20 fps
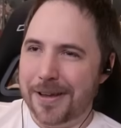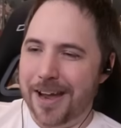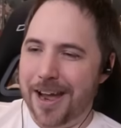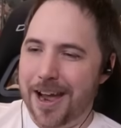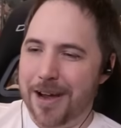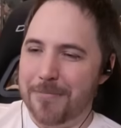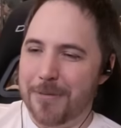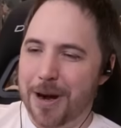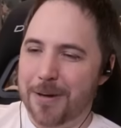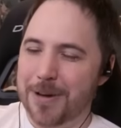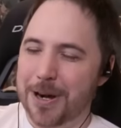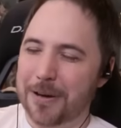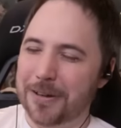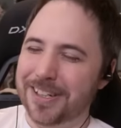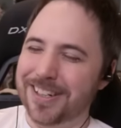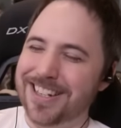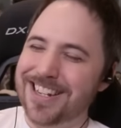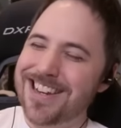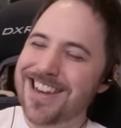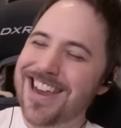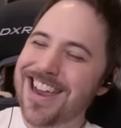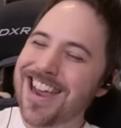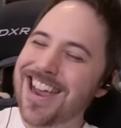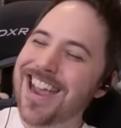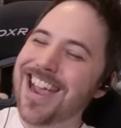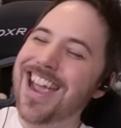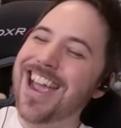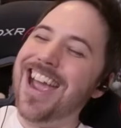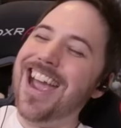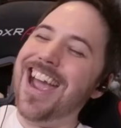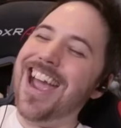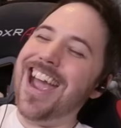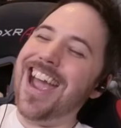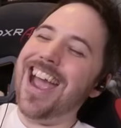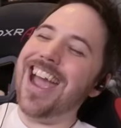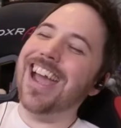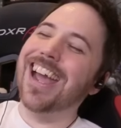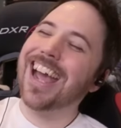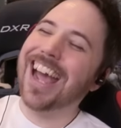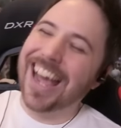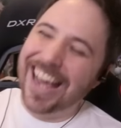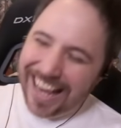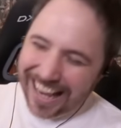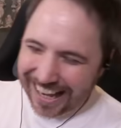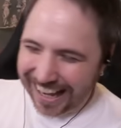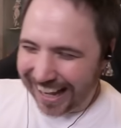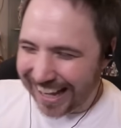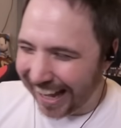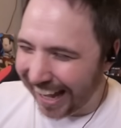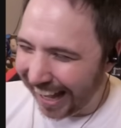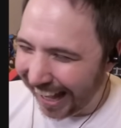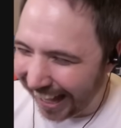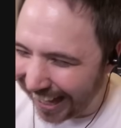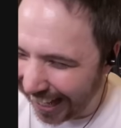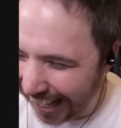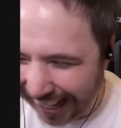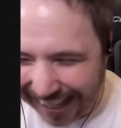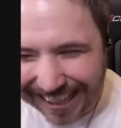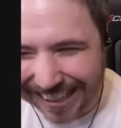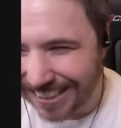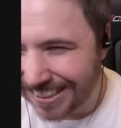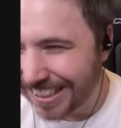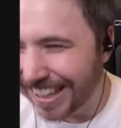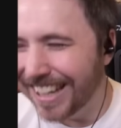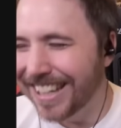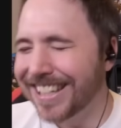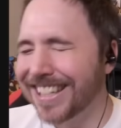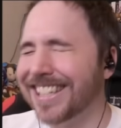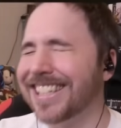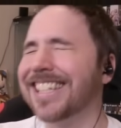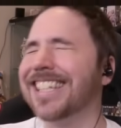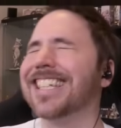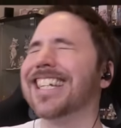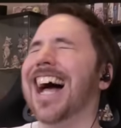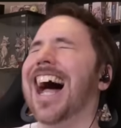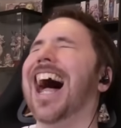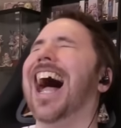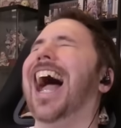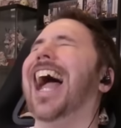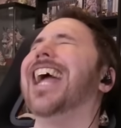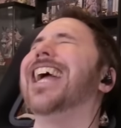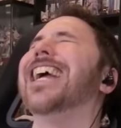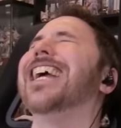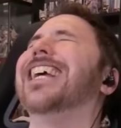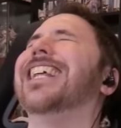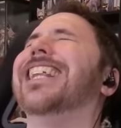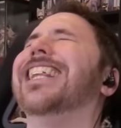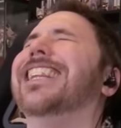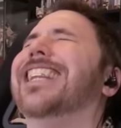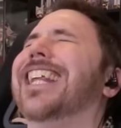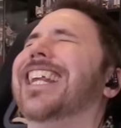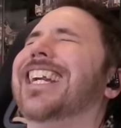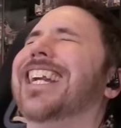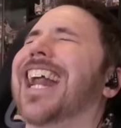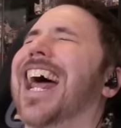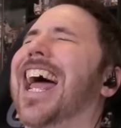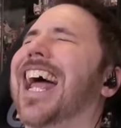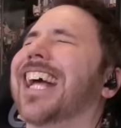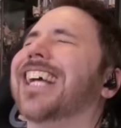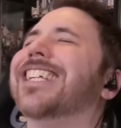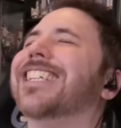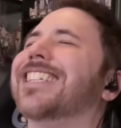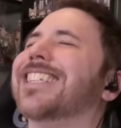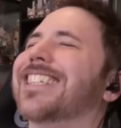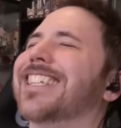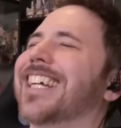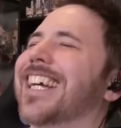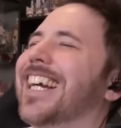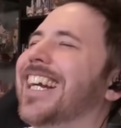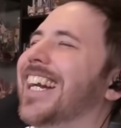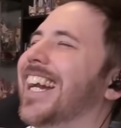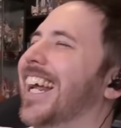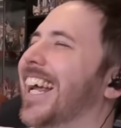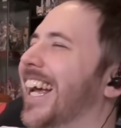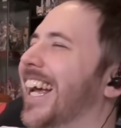Hey, Momo. Yeah! Just dying in the back seat.